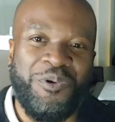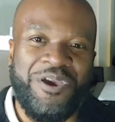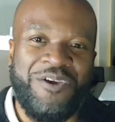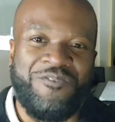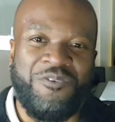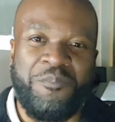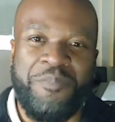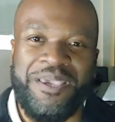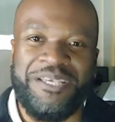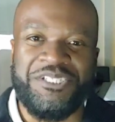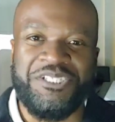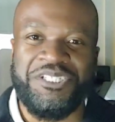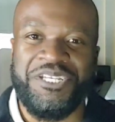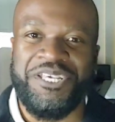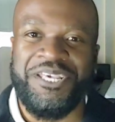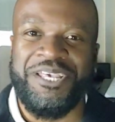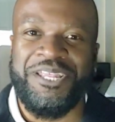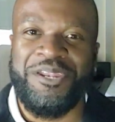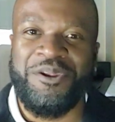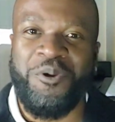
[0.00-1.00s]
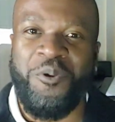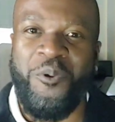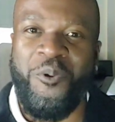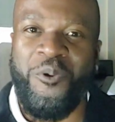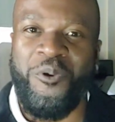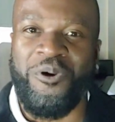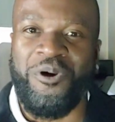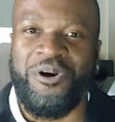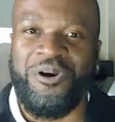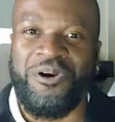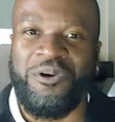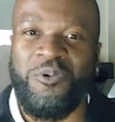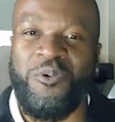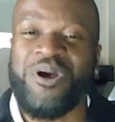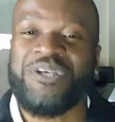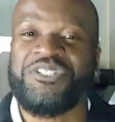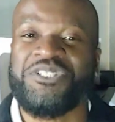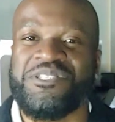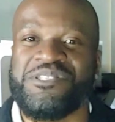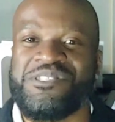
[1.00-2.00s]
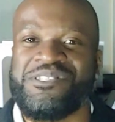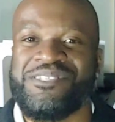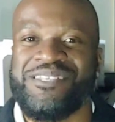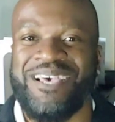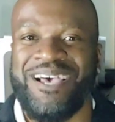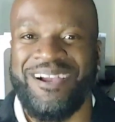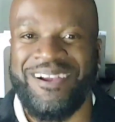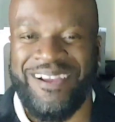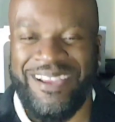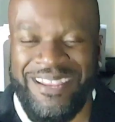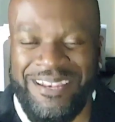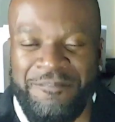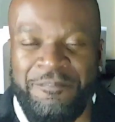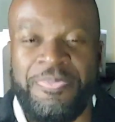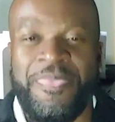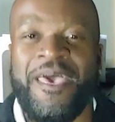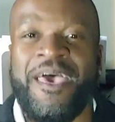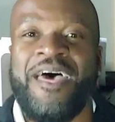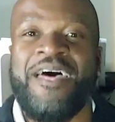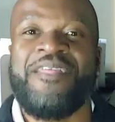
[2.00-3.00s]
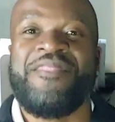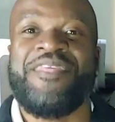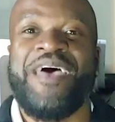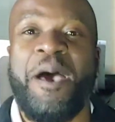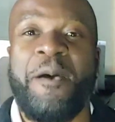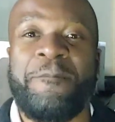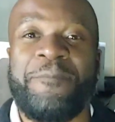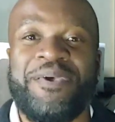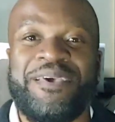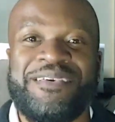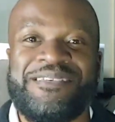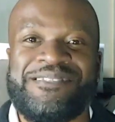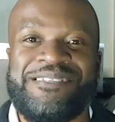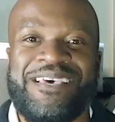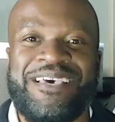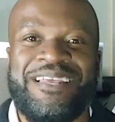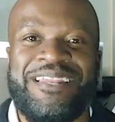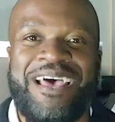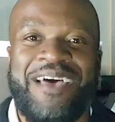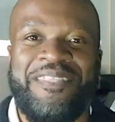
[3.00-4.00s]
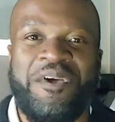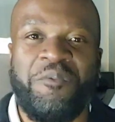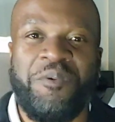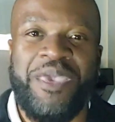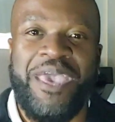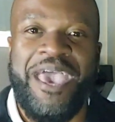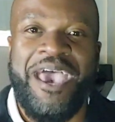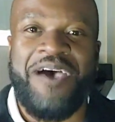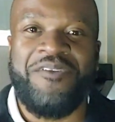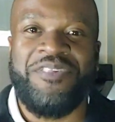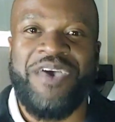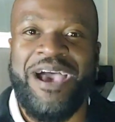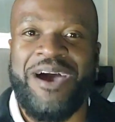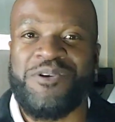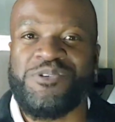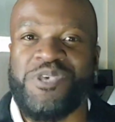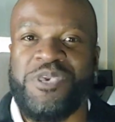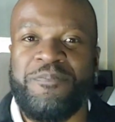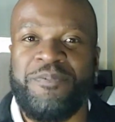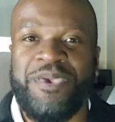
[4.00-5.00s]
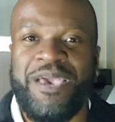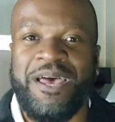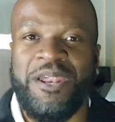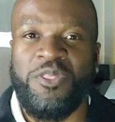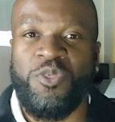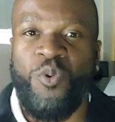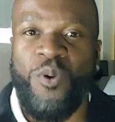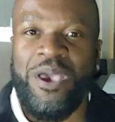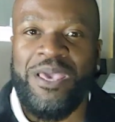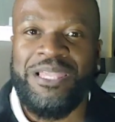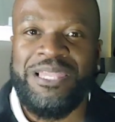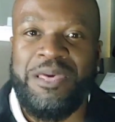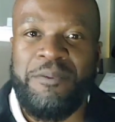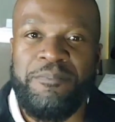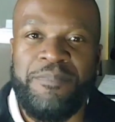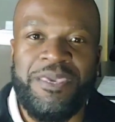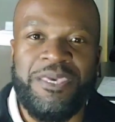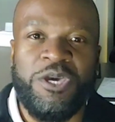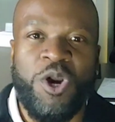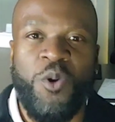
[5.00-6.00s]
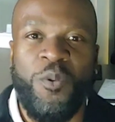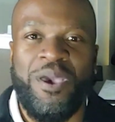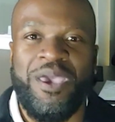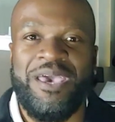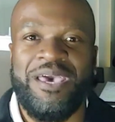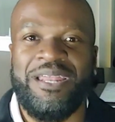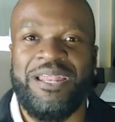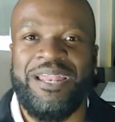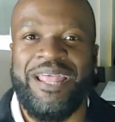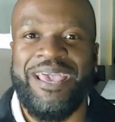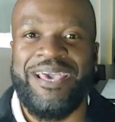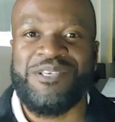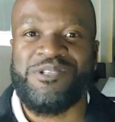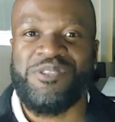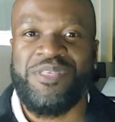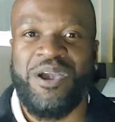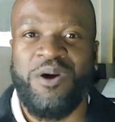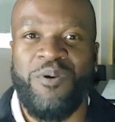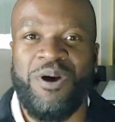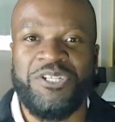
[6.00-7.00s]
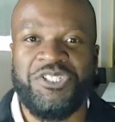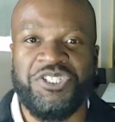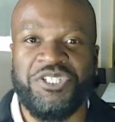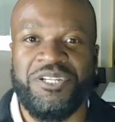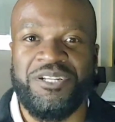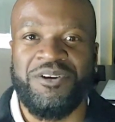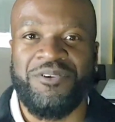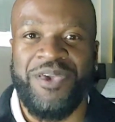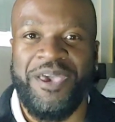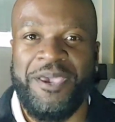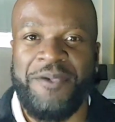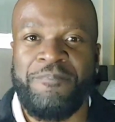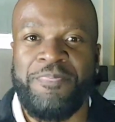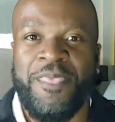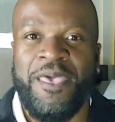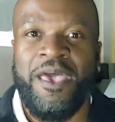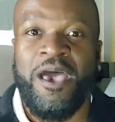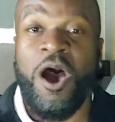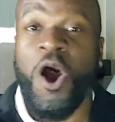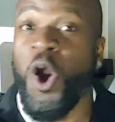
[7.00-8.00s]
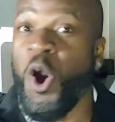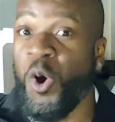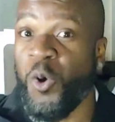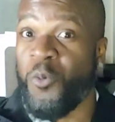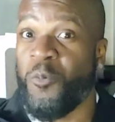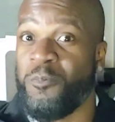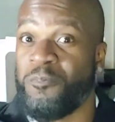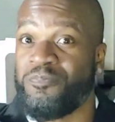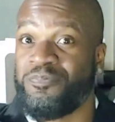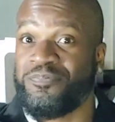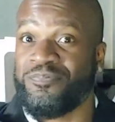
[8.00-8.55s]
information or questions. All right. That being said, now that we have the housekeeping out of the way, let me go ahead and answer that question. Okay. Oh,